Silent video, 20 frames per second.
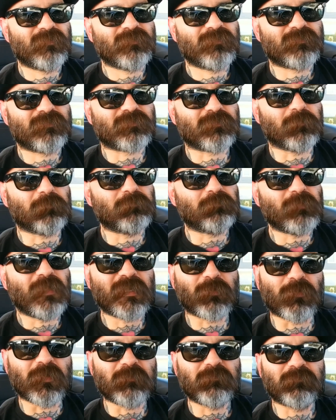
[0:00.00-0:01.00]
So
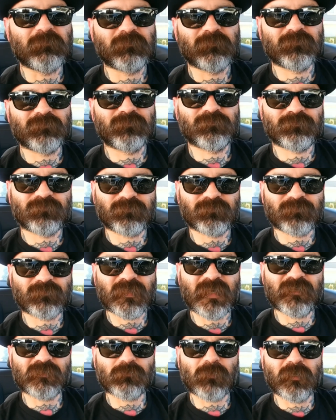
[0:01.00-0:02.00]
anyway,
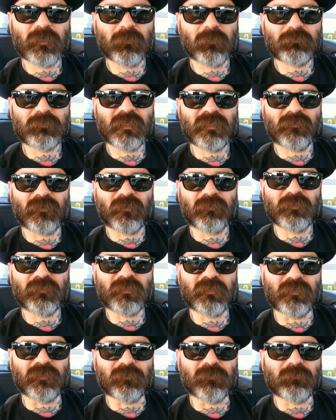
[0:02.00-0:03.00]
that is my update on the
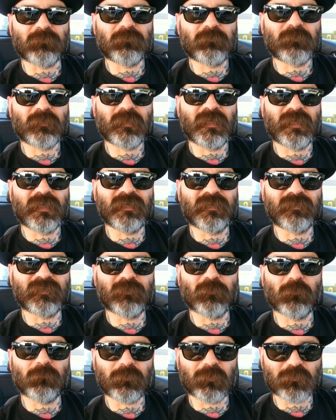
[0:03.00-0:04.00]
year, and I
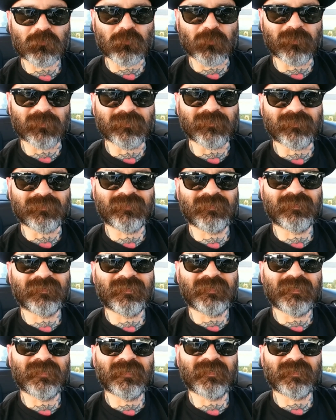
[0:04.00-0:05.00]
hope you enjoyed it,
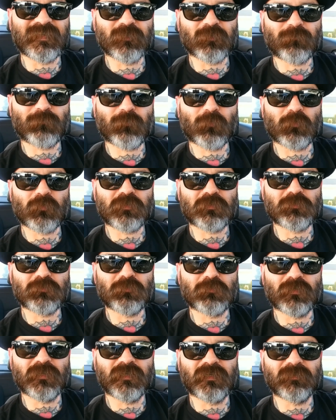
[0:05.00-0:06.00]
and I look forward
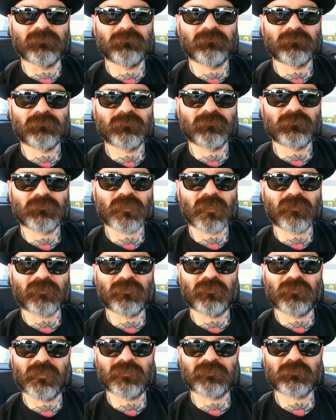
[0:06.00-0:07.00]
to talking
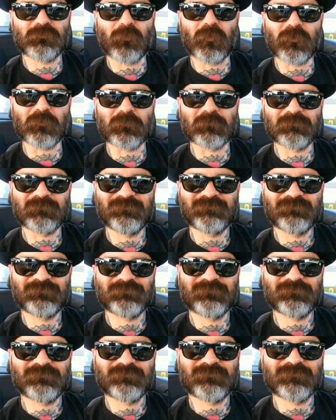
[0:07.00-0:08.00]
to you guys tomorrow.
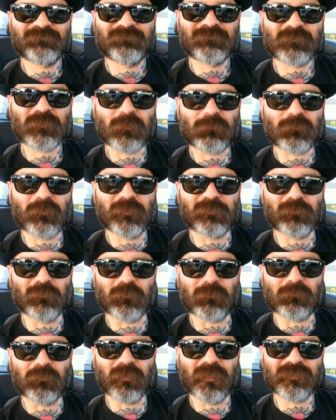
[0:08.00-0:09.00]
So I pray that the
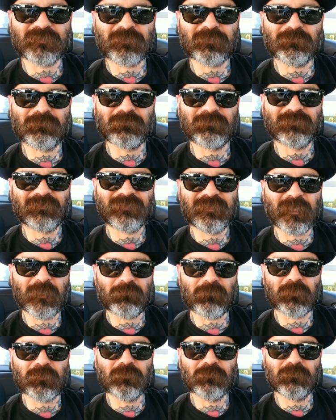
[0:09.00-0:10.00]
Lord bless you,
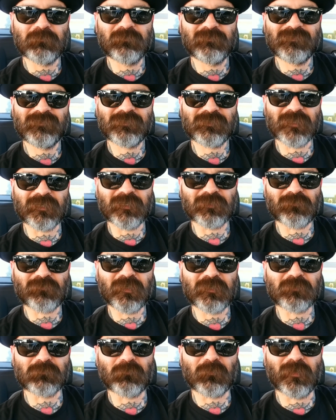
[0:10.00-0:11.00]
keep you, shine His
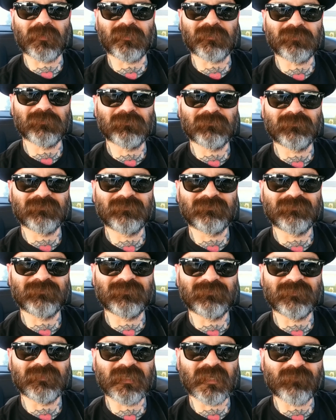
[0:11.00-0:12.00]
face upon you,
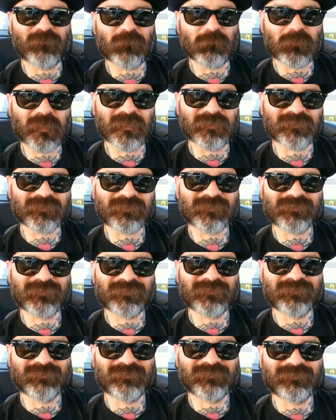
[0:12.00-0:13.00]
and give you peace.
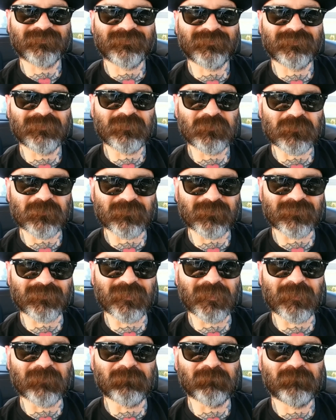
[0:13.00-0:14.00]
In Jesus' name.